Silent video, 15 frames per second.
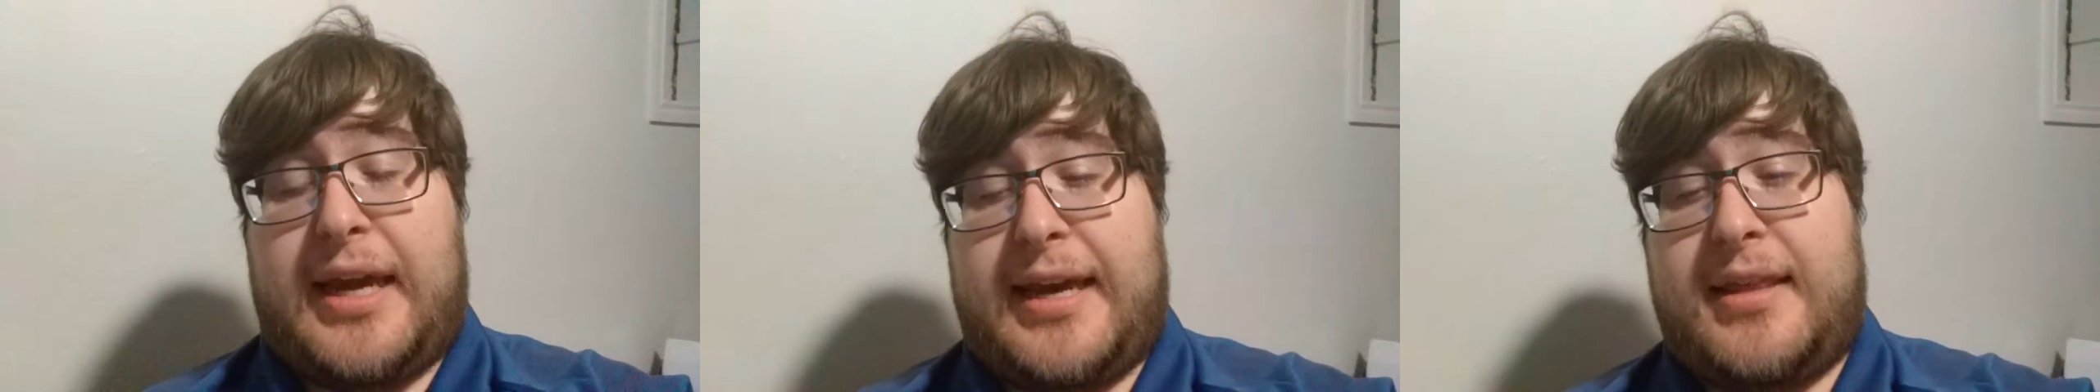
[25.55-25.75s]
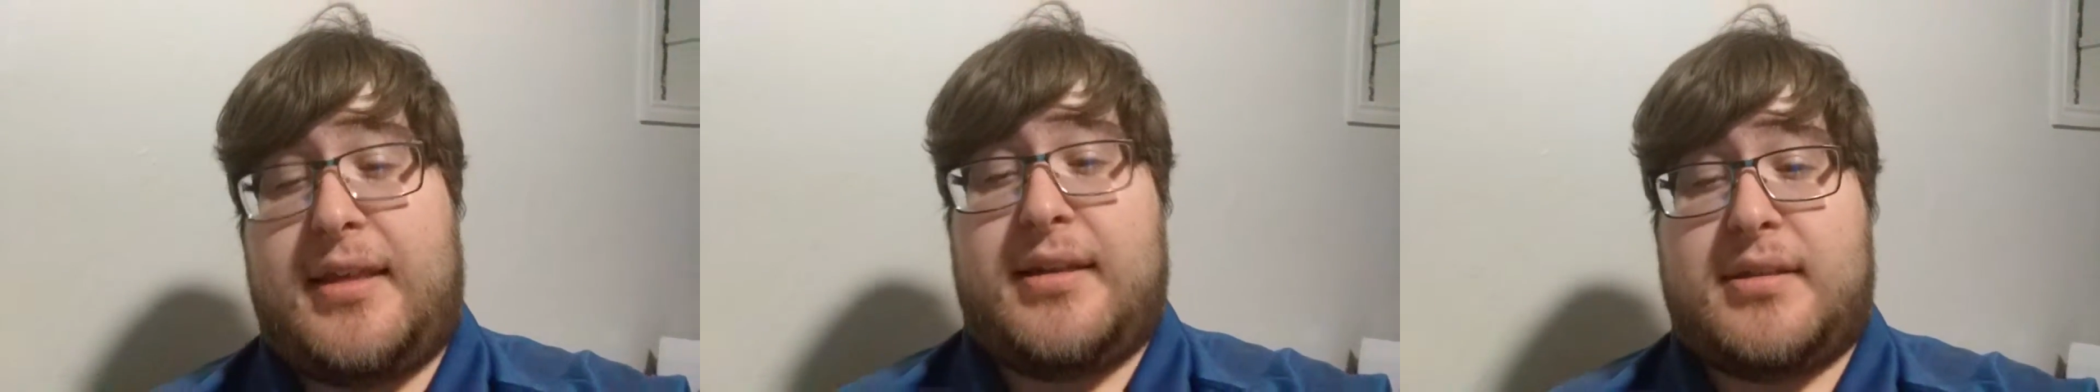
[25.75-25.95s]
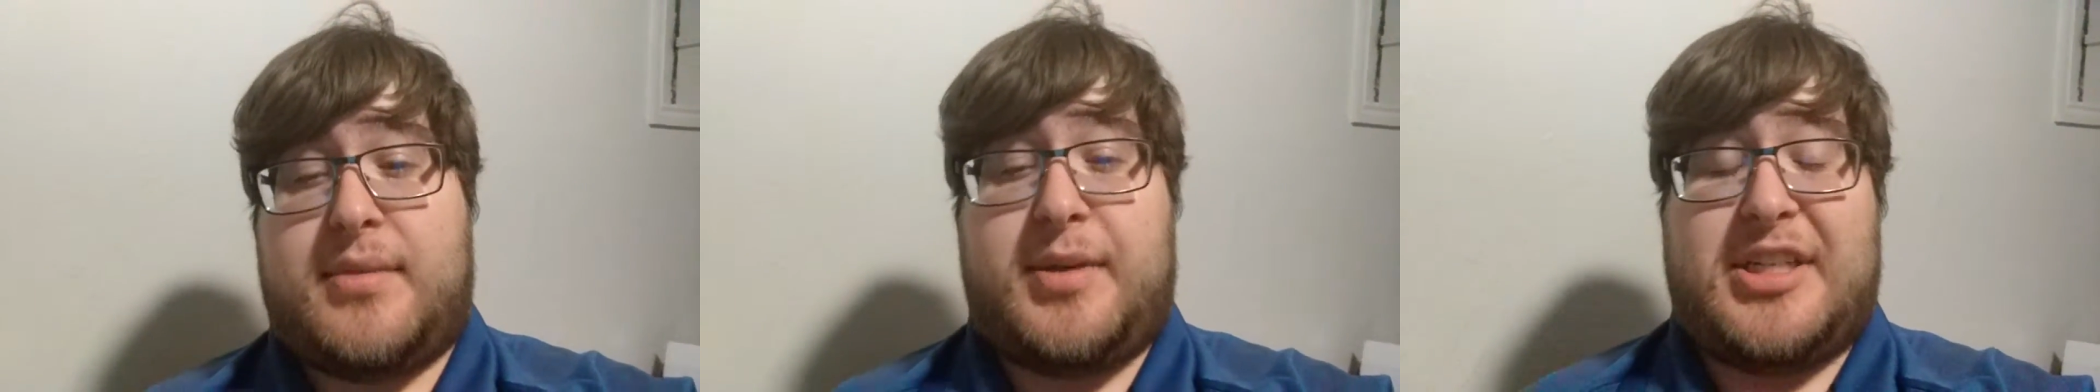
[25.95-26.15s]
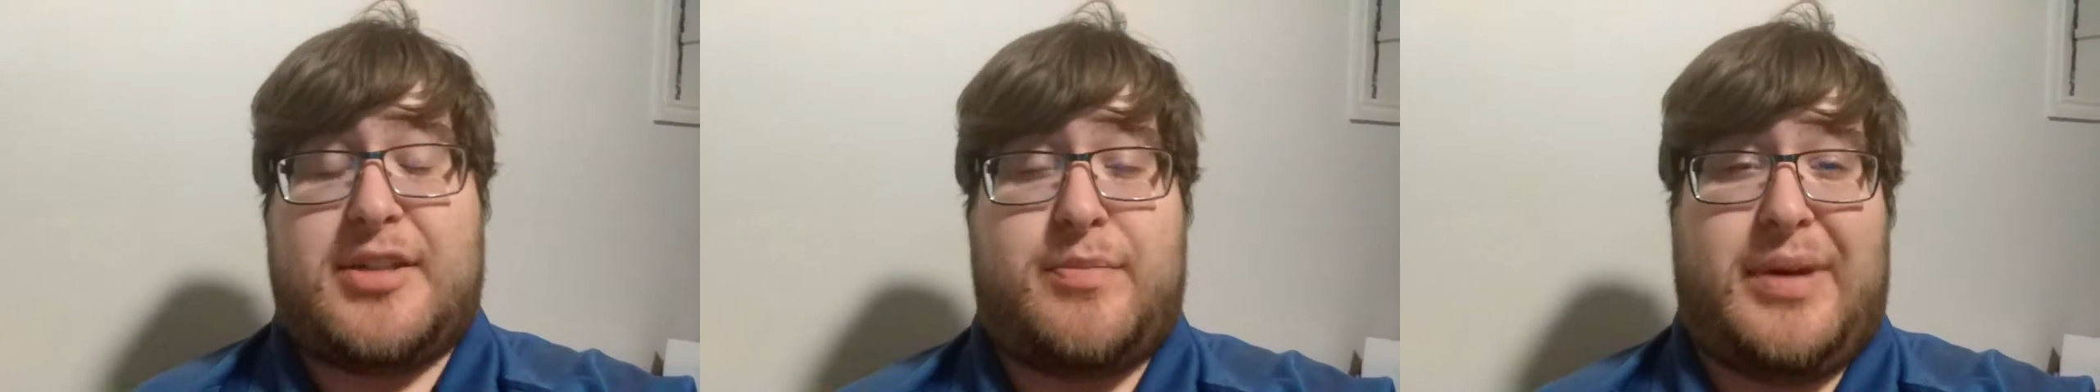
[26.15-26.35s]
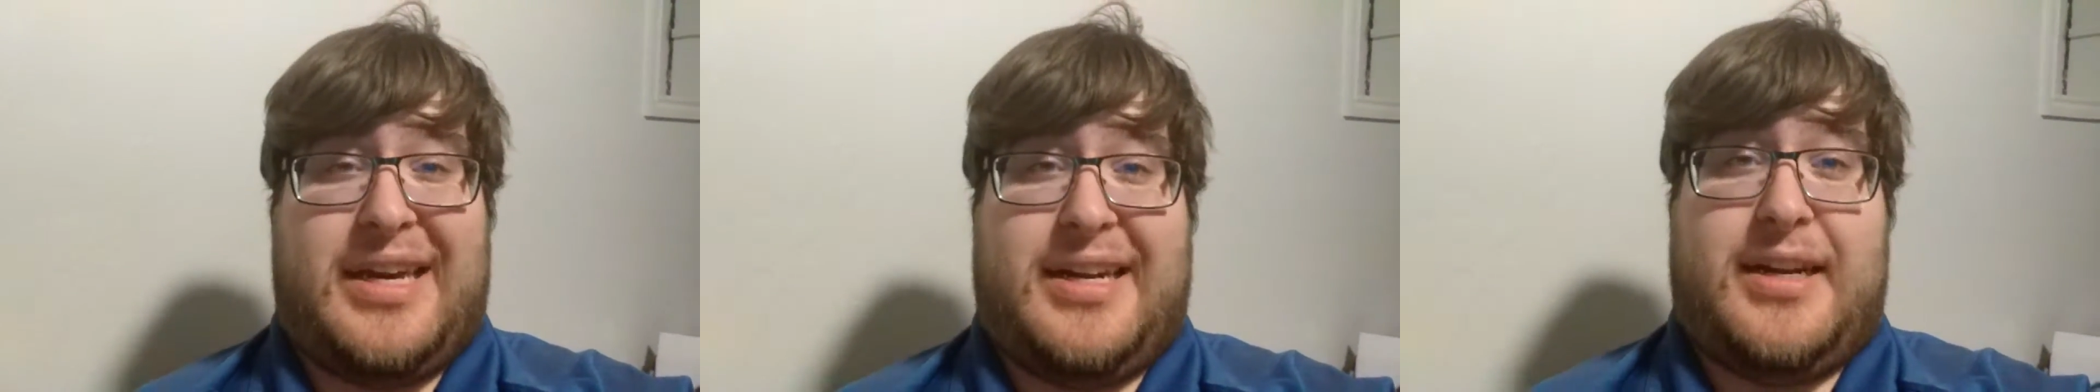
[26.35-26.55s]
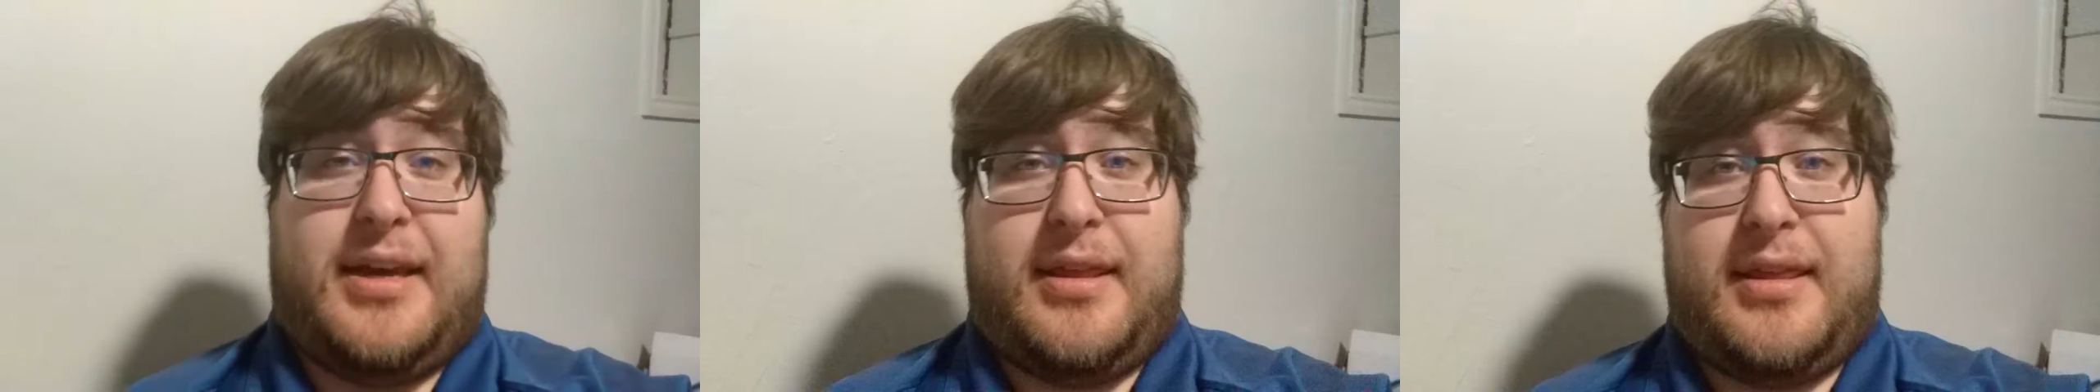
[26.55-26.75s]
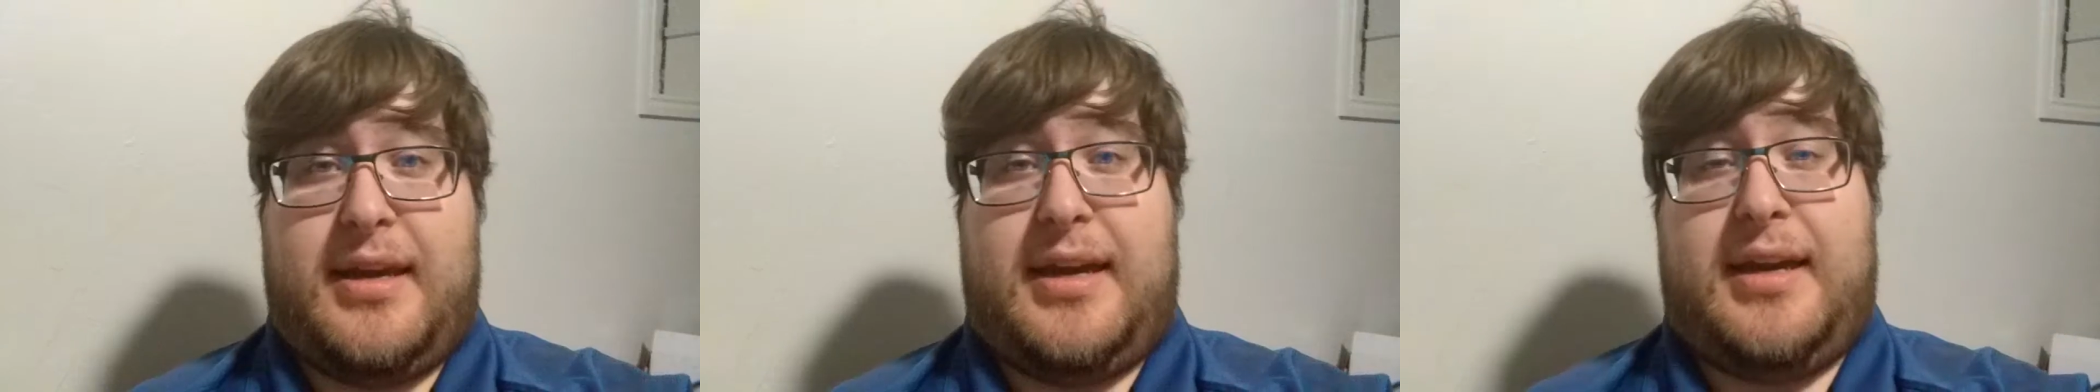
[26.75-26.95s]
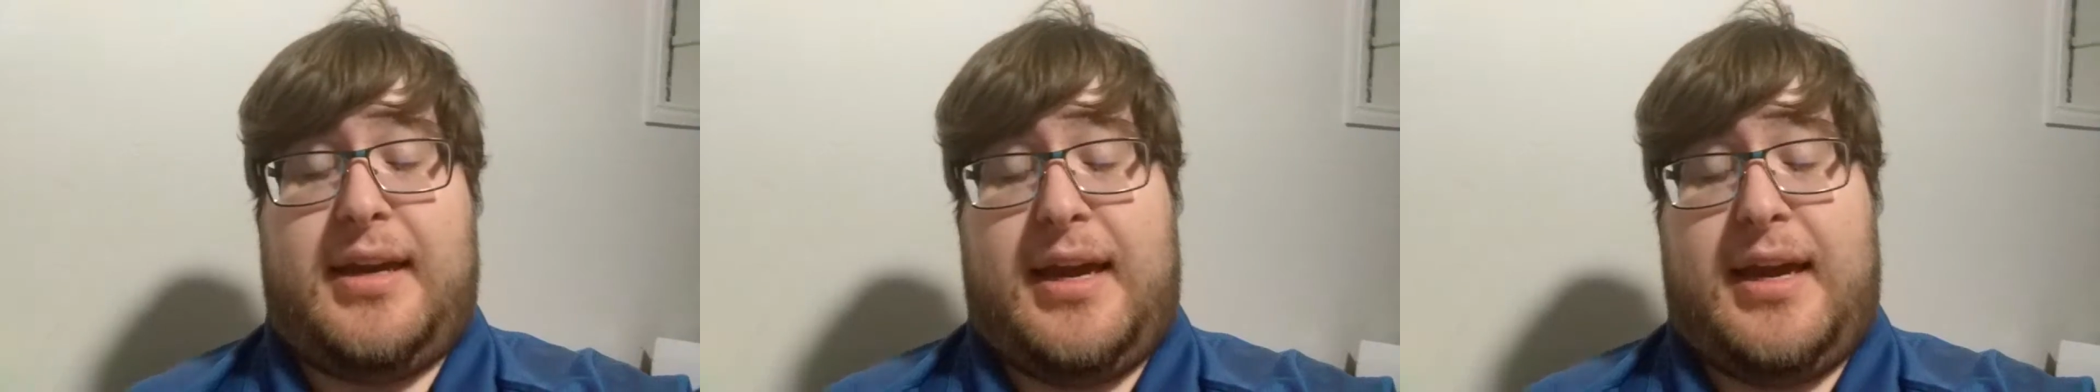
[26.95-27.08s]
atheism has been a thing.